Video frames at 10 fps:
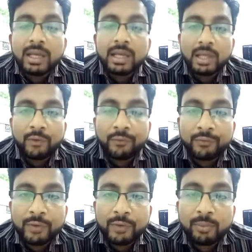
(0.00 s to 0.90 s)
if
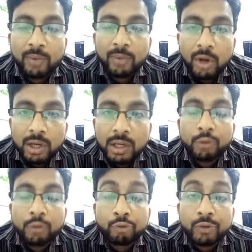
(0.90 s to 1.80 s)
you block
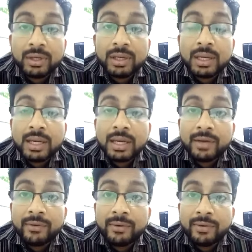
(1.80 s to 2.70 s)
your
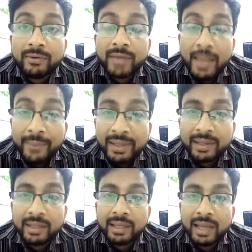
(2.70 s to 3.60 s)

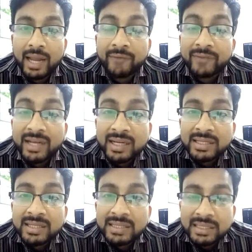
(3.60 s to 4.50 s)
capillary and
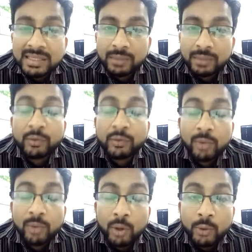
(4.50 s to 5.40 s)
venous system, if you
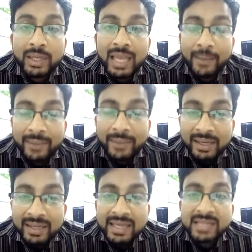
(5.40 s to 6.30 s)
block your
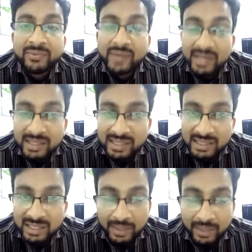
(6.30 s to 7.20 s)
capillary as venous
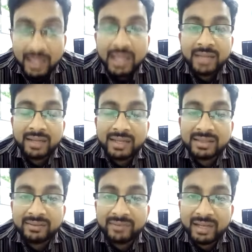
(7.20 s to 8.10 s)
system, that
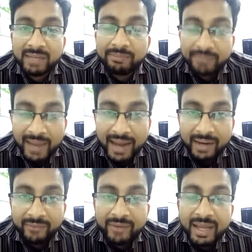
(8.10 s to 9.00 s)
is very bad.
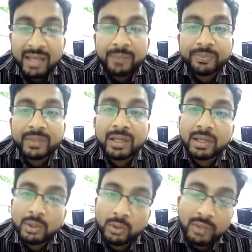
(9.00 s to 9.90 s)
Why?
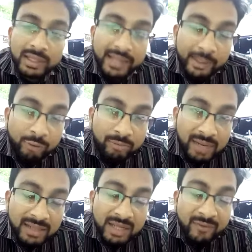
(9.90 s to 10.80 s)
You will get your
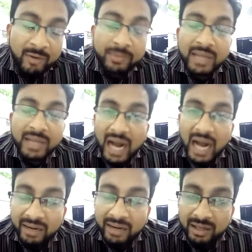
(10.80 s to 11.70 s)
blood supply from the
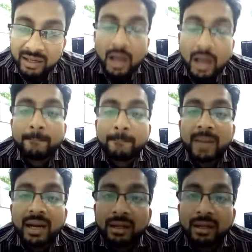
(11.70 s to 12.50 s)
artery, but